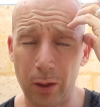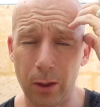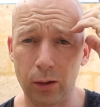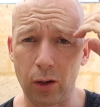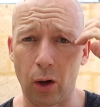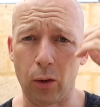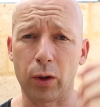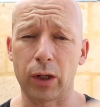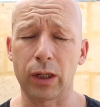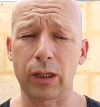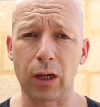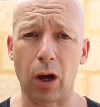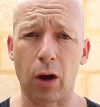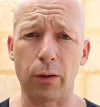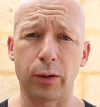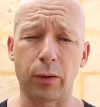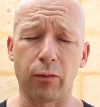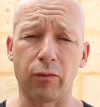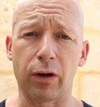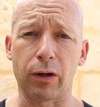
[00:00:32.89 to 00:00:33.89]
So I'm going to start
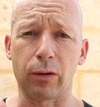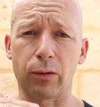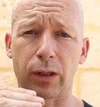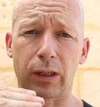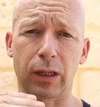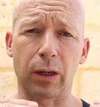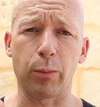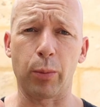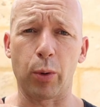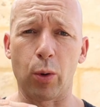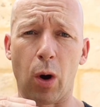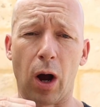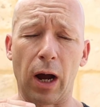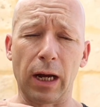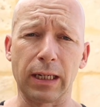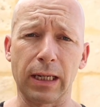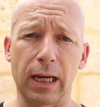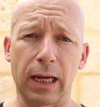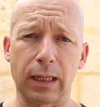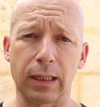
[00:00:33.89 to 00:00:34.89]
with some really simple
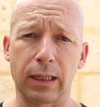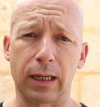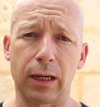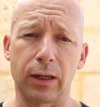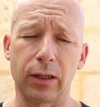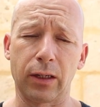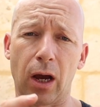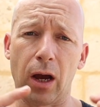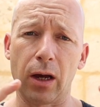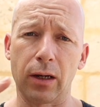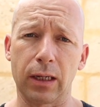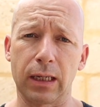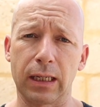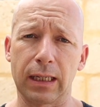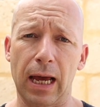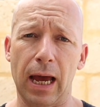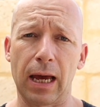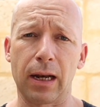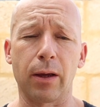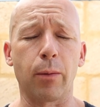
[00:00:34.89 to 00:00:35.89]
ideas to get you to
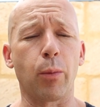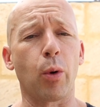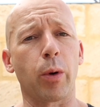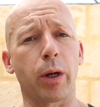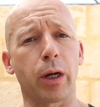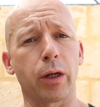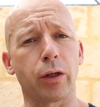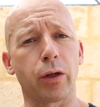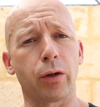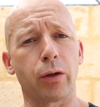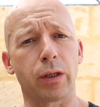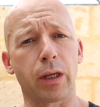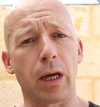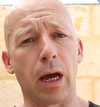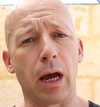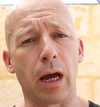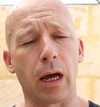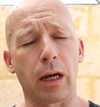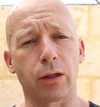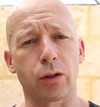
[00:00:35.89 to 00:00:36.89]
understand it, but we can use
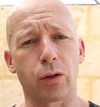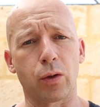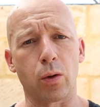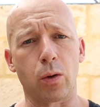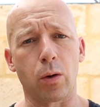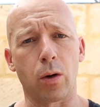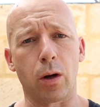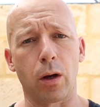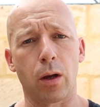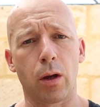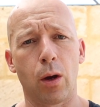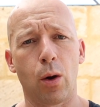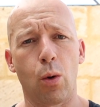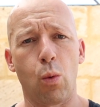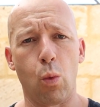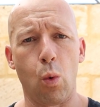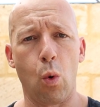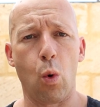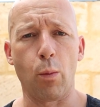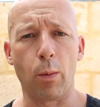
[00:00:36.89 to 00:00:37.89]
that as your
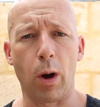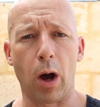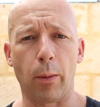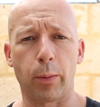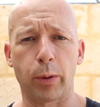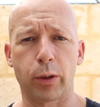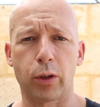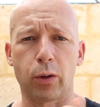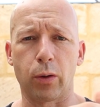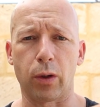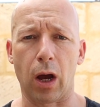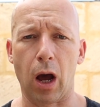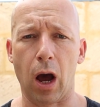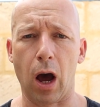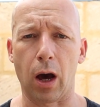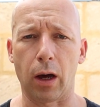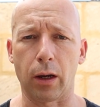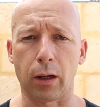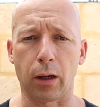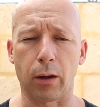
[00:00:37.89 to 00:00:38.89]
warm up to the
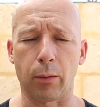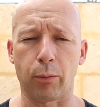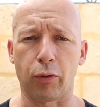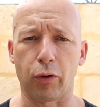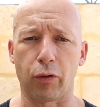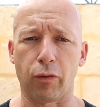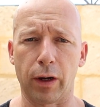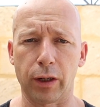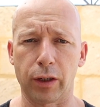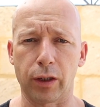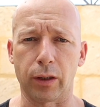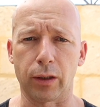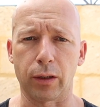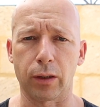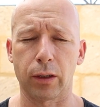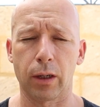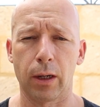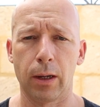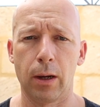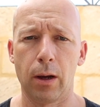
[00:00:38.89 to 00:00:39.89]
harder
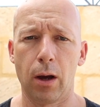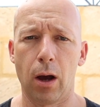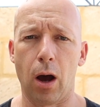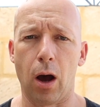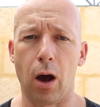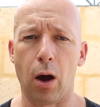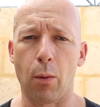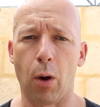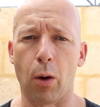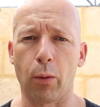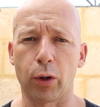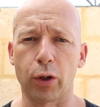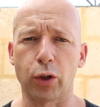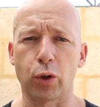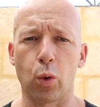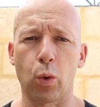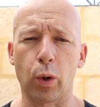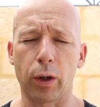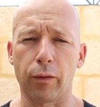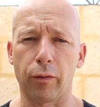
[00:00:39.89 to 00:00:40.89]
progressions. Um, I'm going to
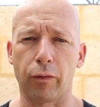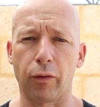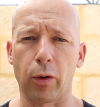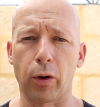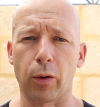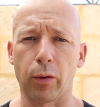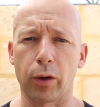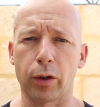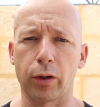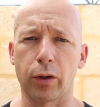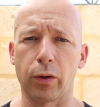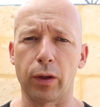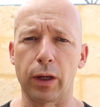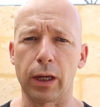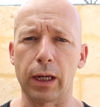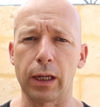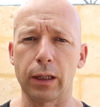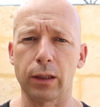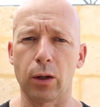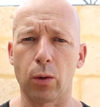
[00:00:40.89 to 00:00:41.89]
talk it through and I'm going to do
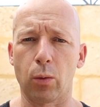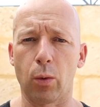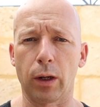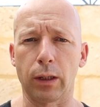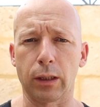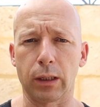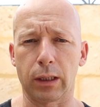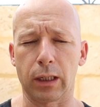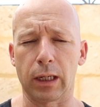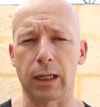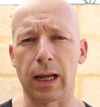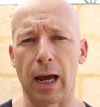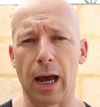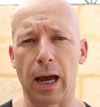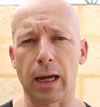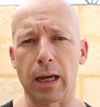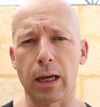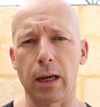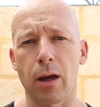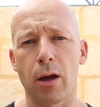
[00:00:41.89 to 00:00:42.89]
the easier ones
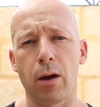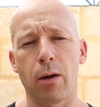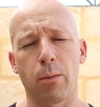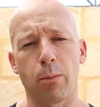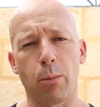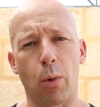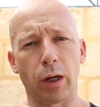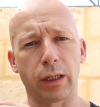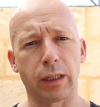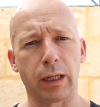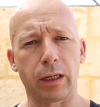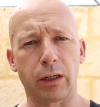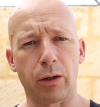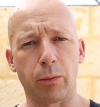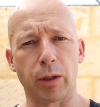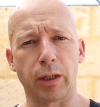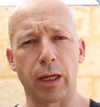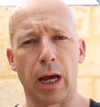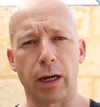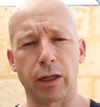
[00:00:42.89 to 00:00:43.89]
today. My
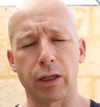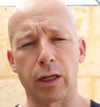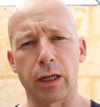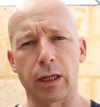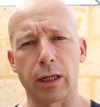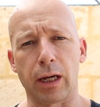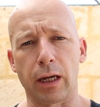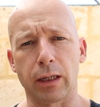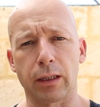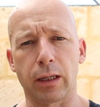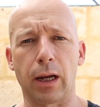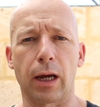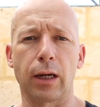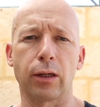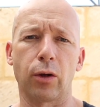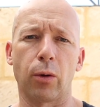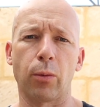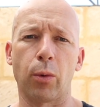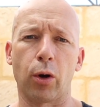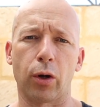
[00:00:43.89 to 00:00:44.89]
session was actually yesterday,
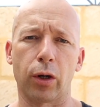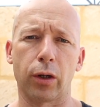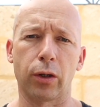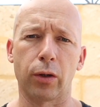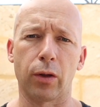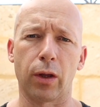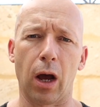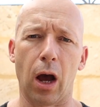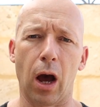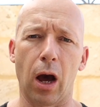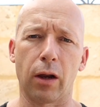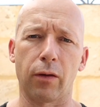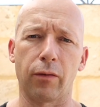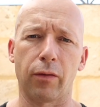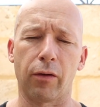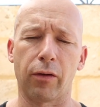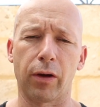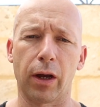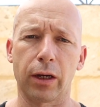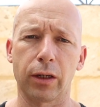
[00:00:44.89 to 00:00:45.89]
so I'm not going to do the harder
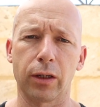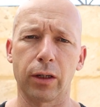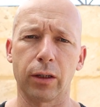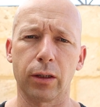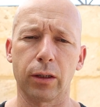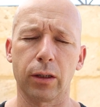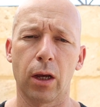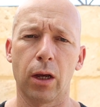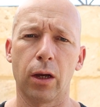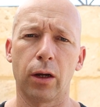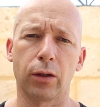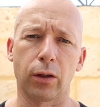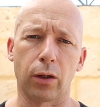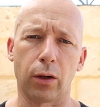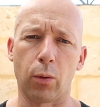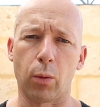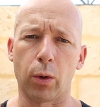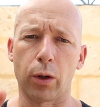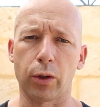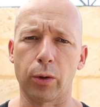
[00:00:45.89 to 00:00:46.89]
variations because I
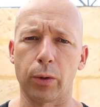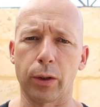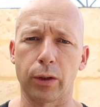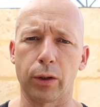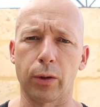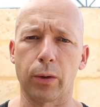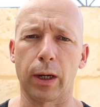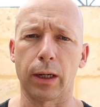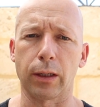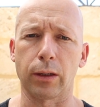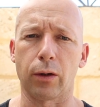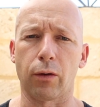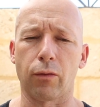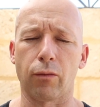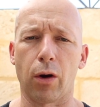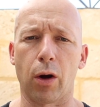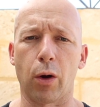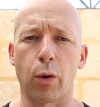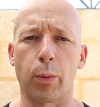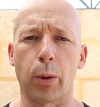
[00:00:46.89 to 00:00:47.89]
don't want to do it two days in a
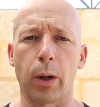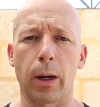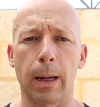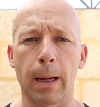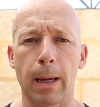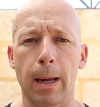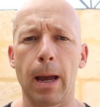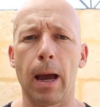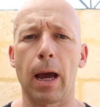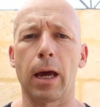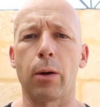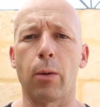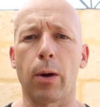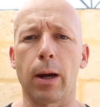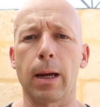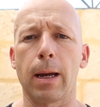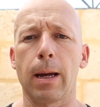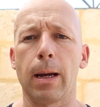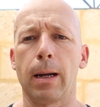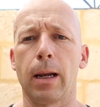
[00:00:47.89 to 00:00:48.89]
row. But
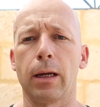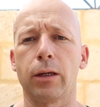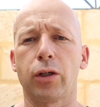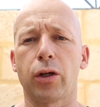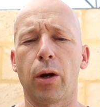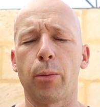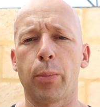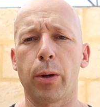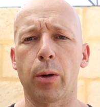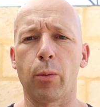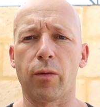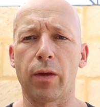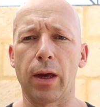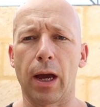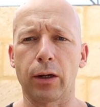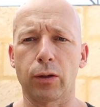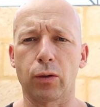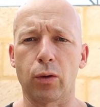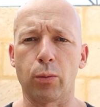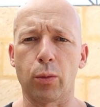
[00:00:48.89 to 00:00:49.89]
anyway, let's jump in with the
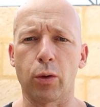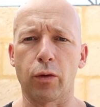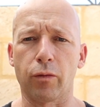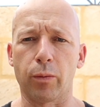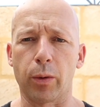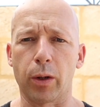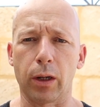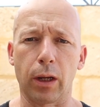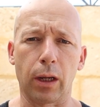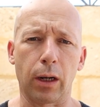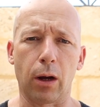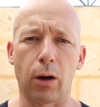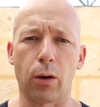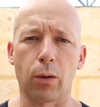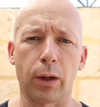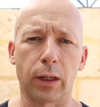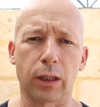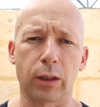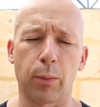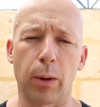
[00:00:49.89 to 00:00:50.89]
actual movement and
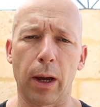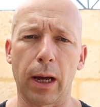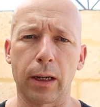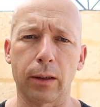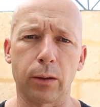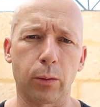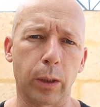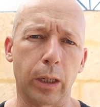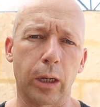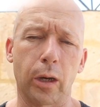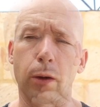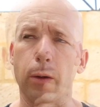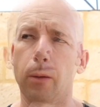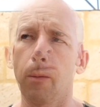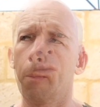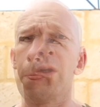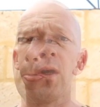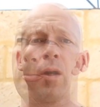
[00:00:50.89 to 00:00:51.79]
I'll explain as we go.